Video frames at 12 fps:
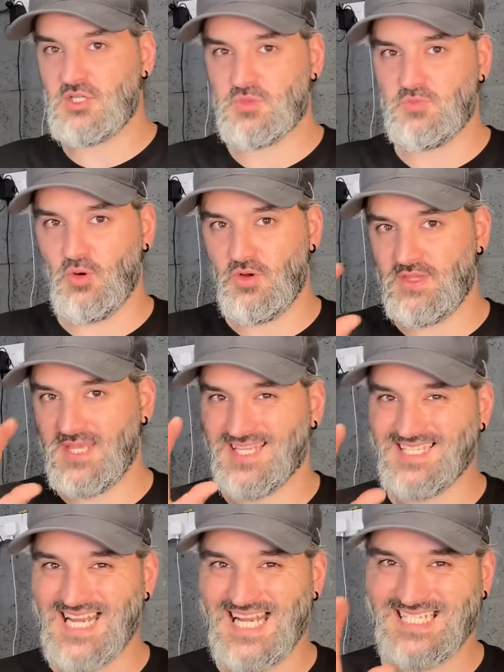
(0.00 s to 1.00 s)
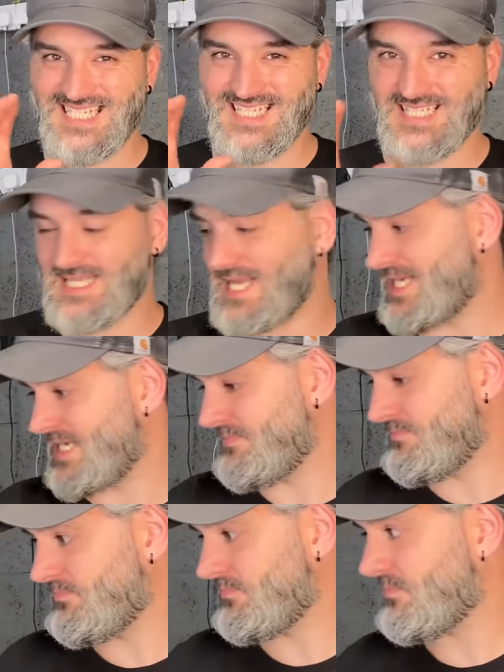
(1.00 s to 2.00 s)
just bought the exact
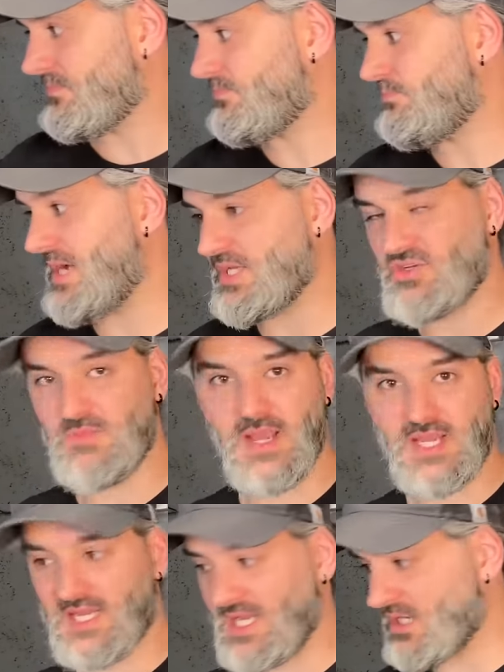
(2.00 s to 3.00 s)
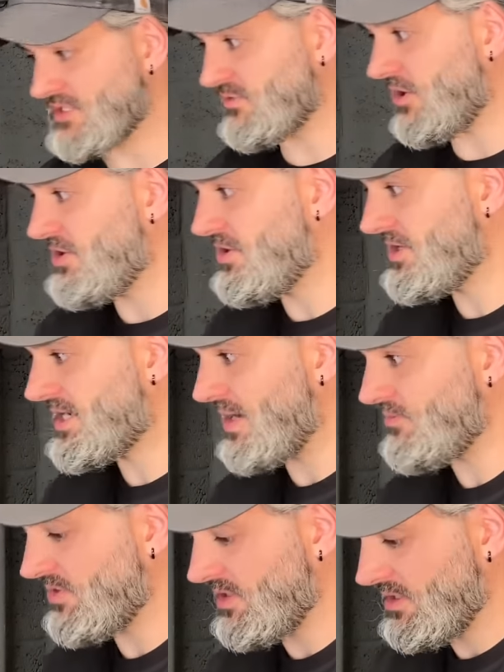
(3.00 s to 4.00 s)
same battery pack again because I've got another
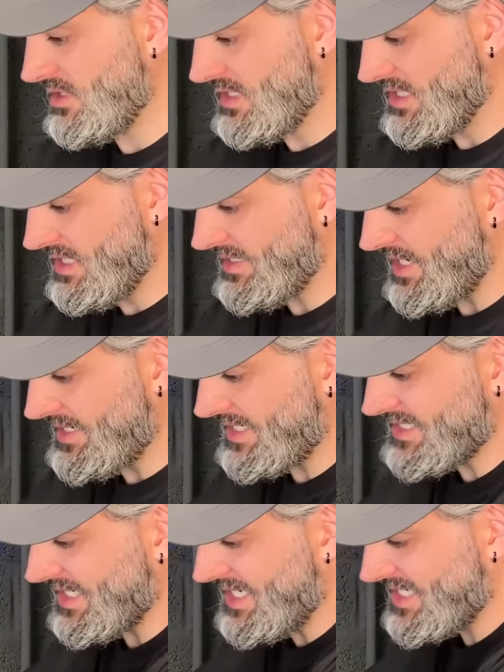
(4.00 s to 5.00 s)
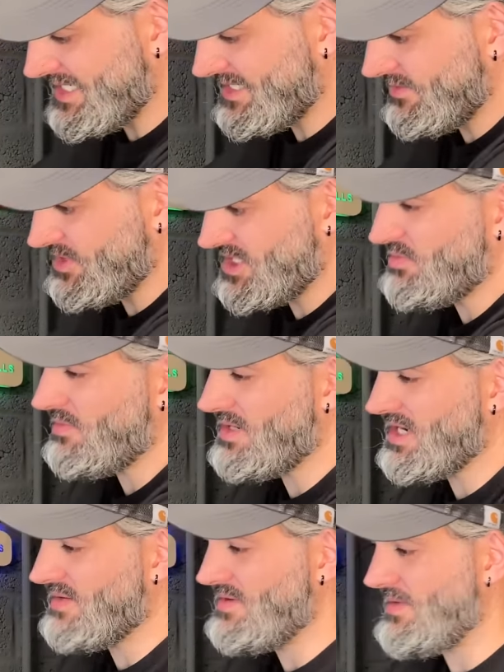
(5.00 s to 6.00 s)
camera I need to list, which is probably
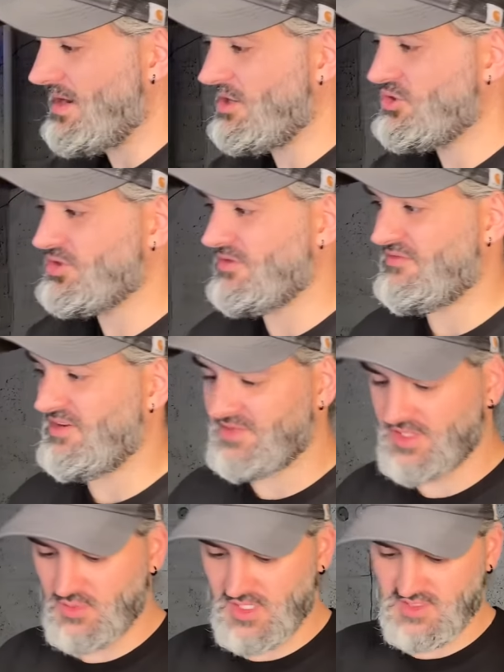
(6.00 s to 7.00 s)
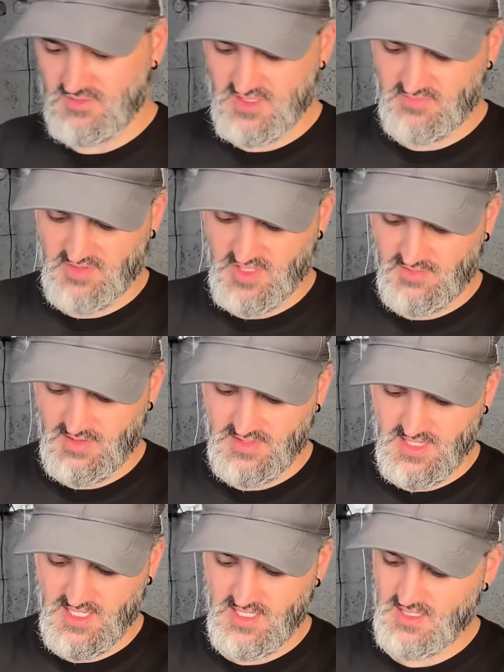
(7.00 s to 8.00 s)
going to be about 150 quid, something around
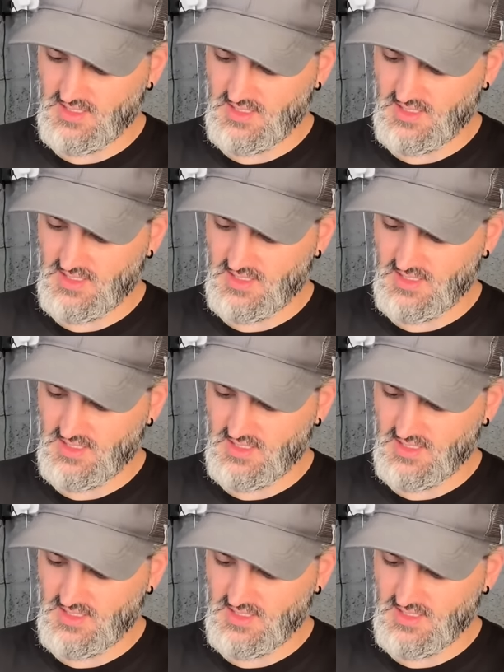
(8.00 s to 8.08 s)
there.